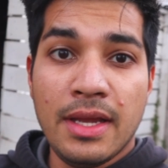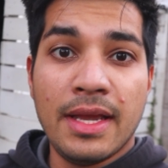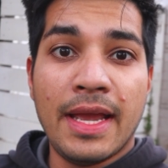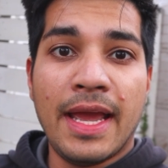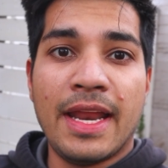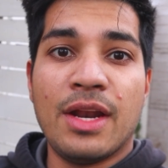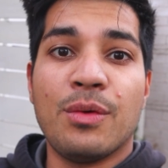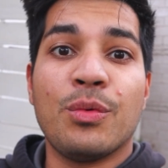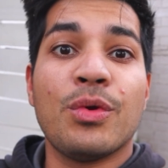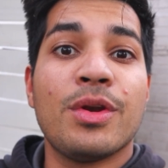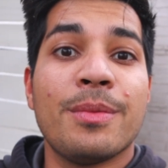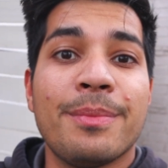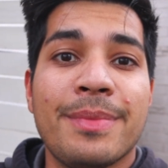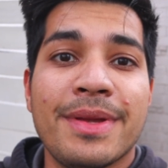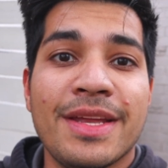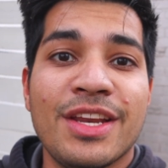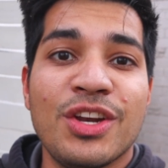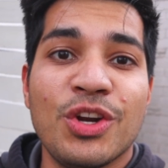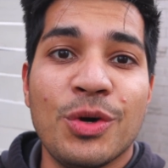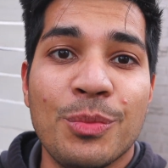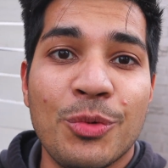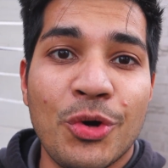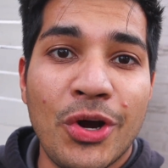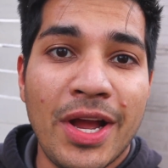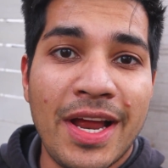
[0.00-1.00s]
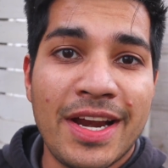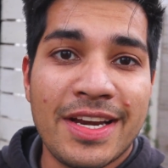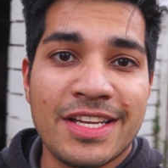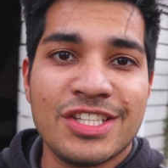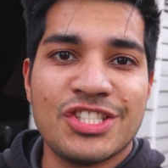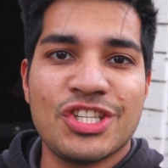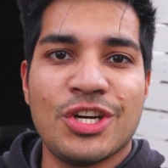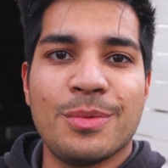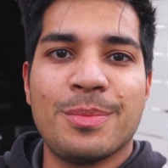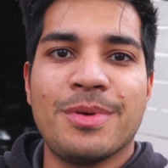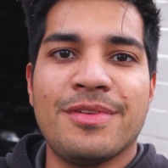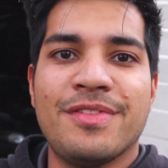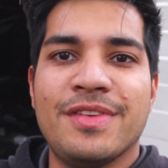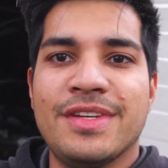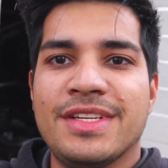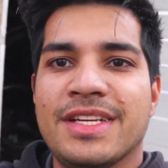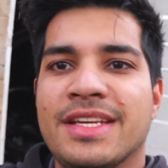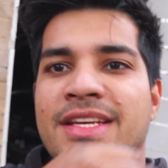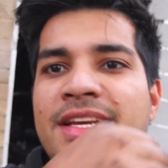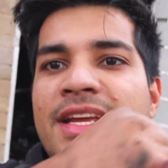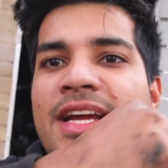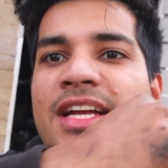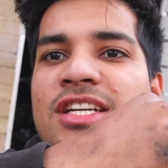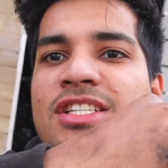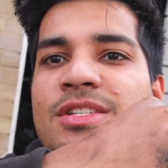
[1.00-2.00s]
And it wouldn't be a normal Audi job if you
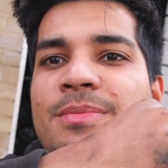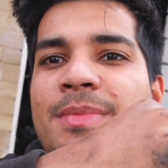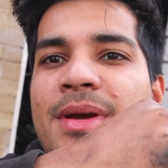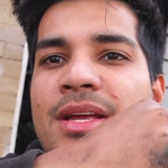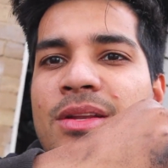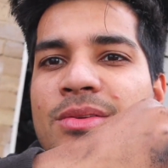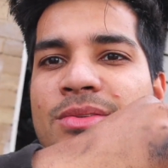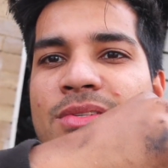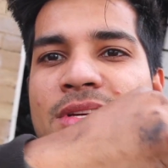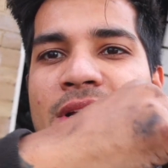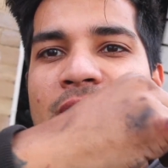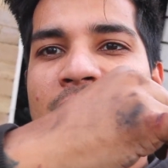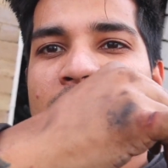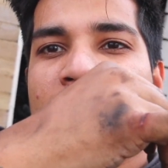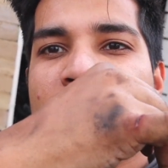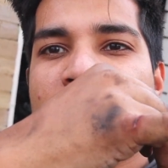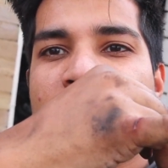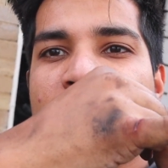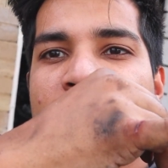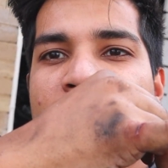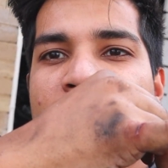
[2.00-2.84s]
didn't catch a battle scar.